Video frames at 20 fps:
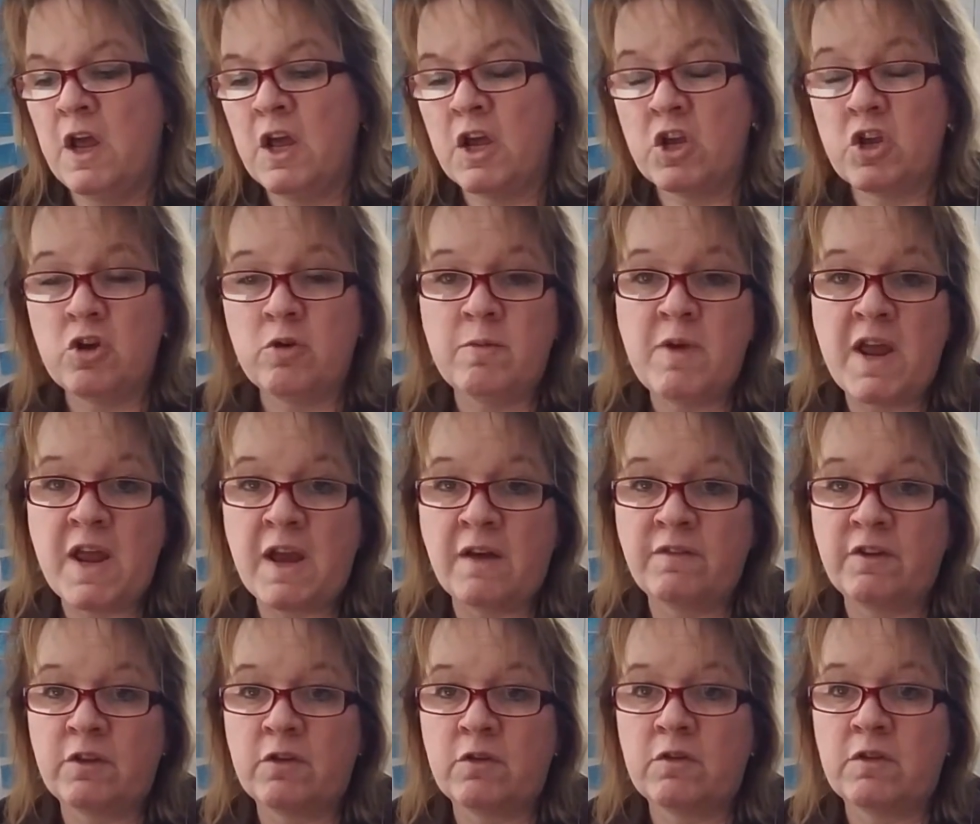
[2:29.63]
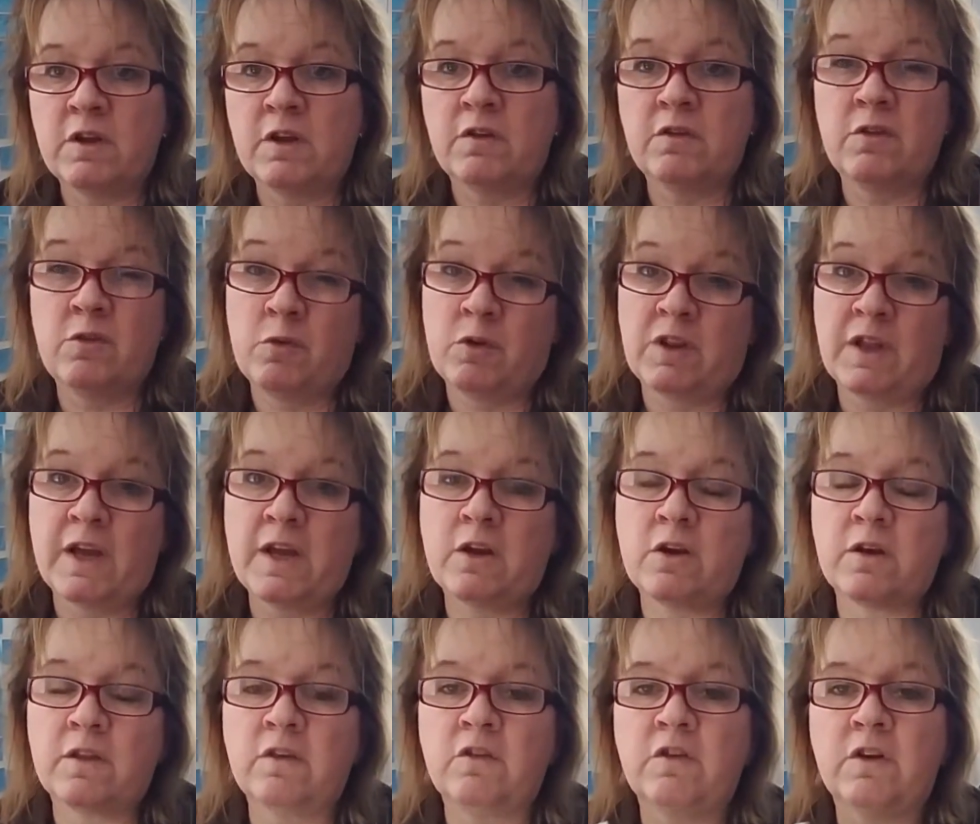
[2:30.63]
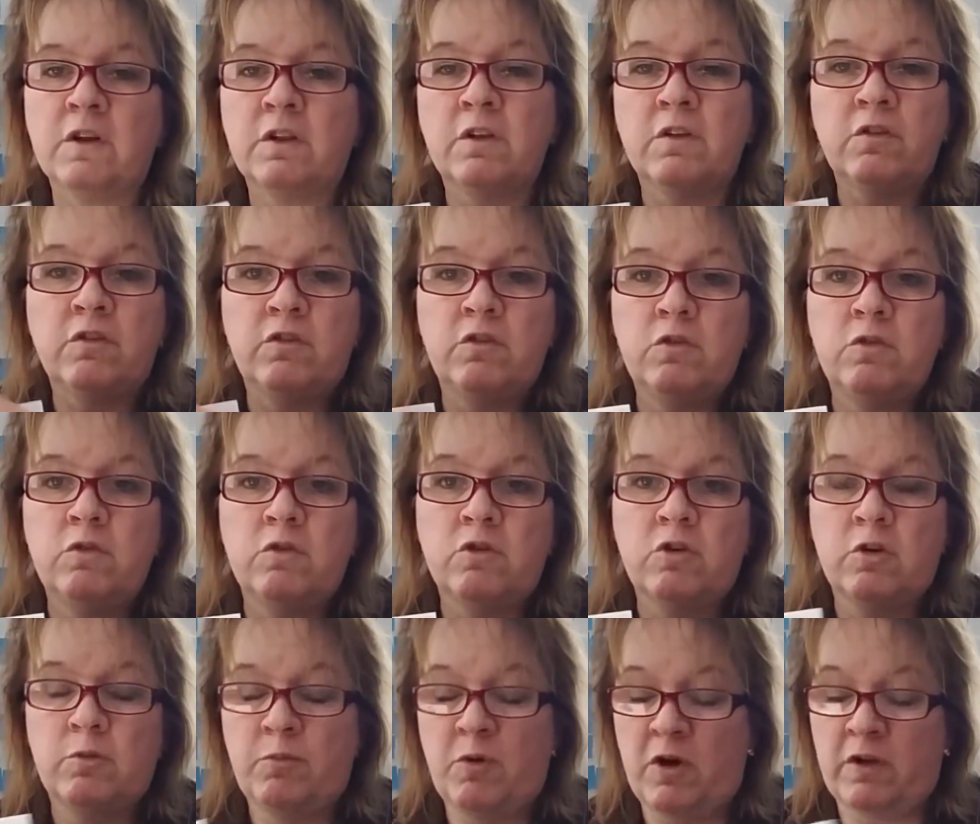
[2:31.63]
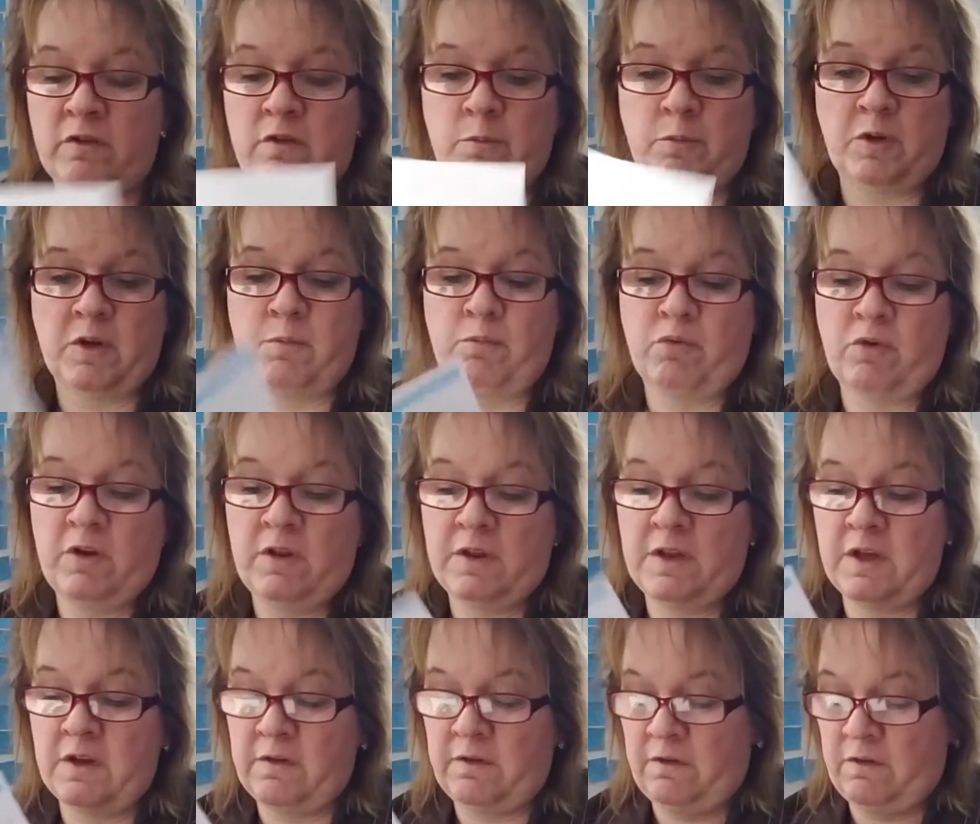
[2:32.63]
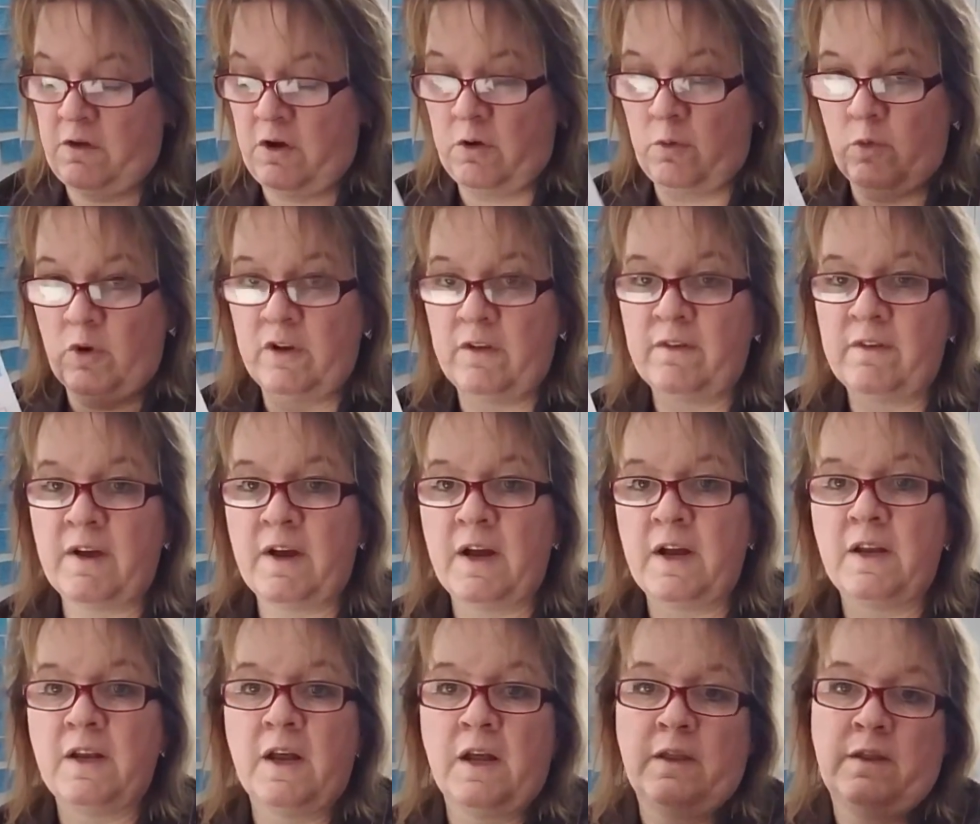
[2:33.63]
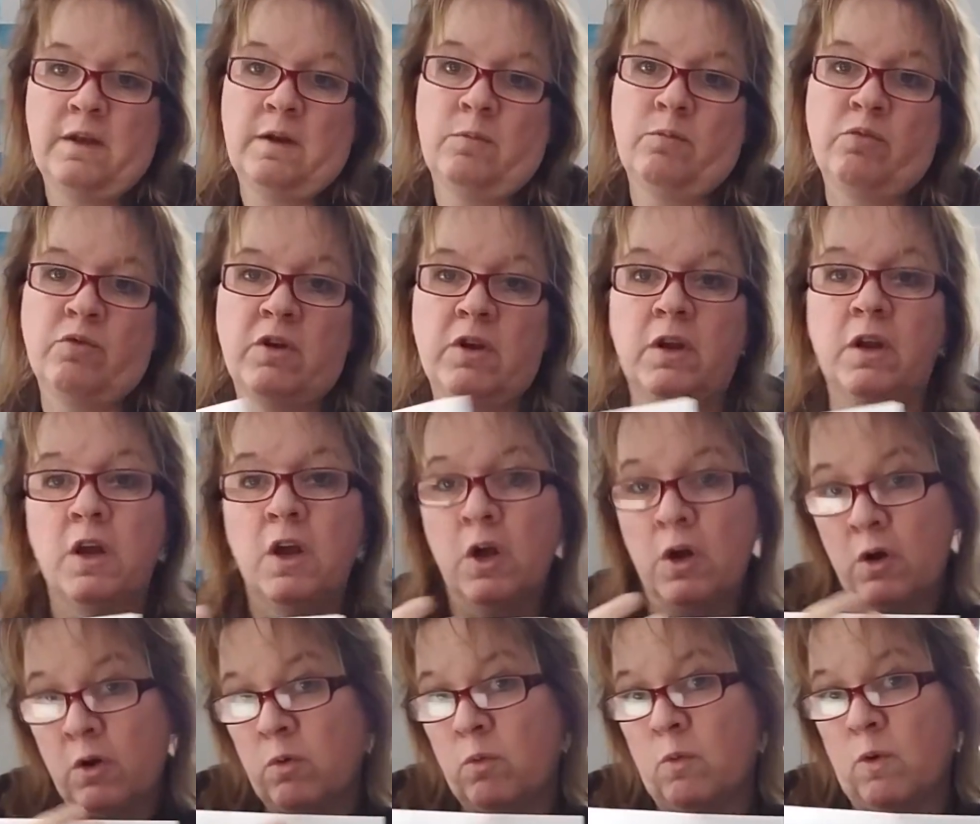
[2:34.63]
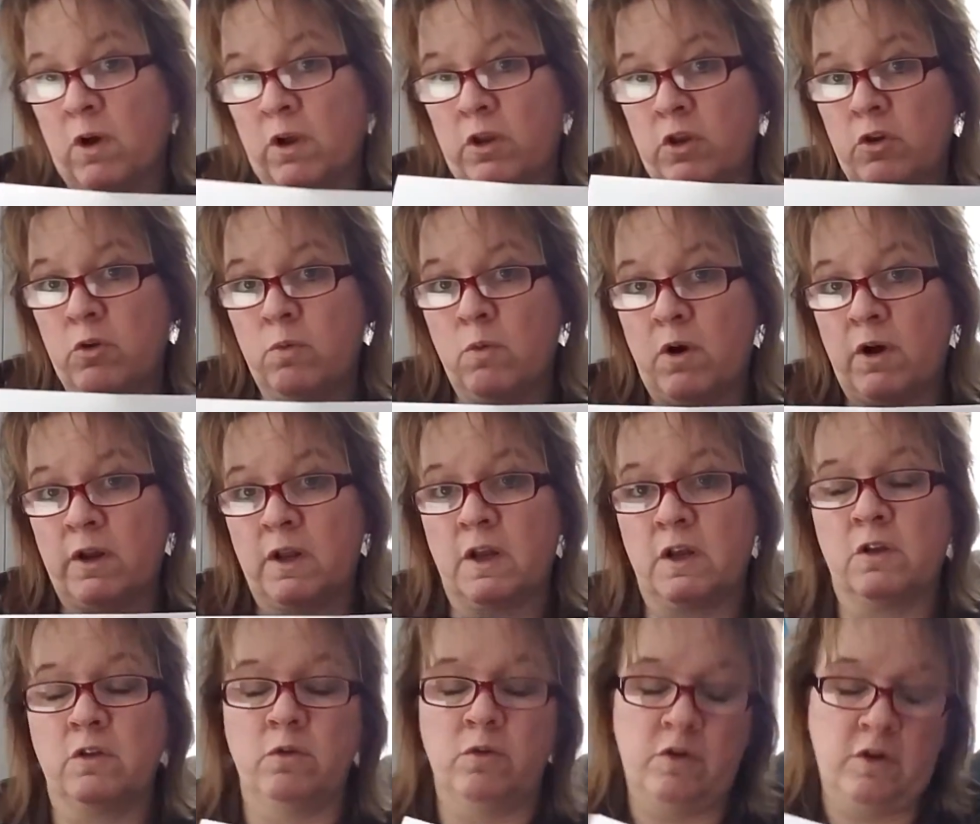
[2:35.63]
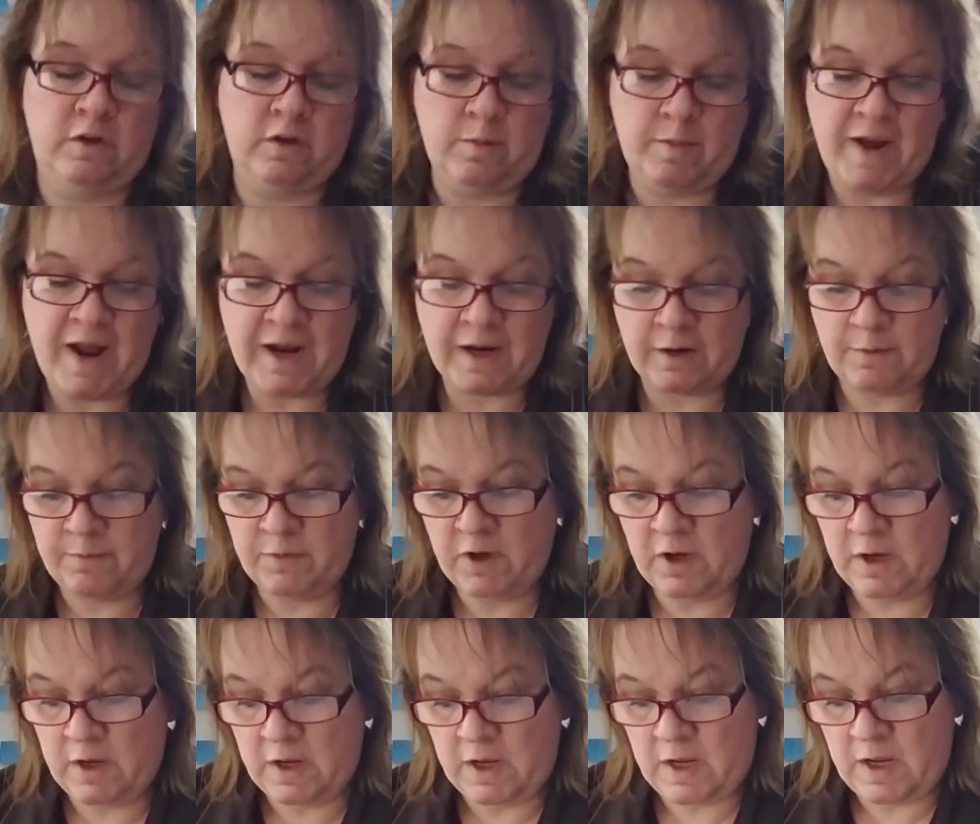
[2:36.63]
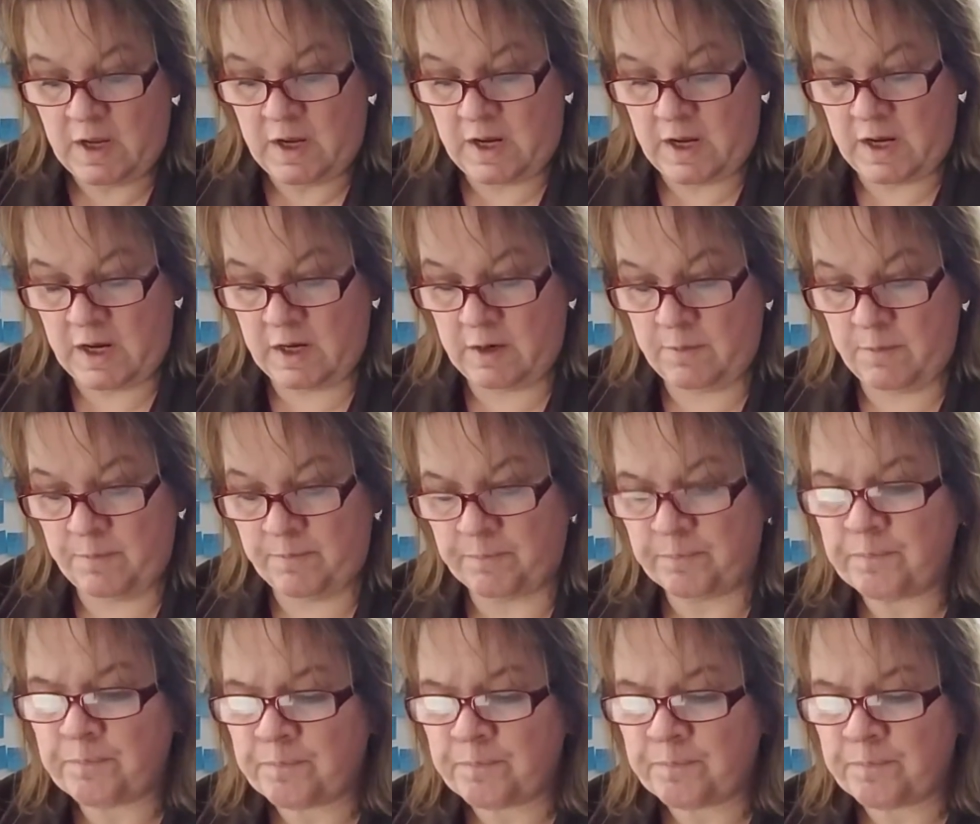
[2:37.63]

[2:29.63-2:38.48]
You may have other things you would like on the checklist. You could possibly print this on one side and then print what you want to include on the back. And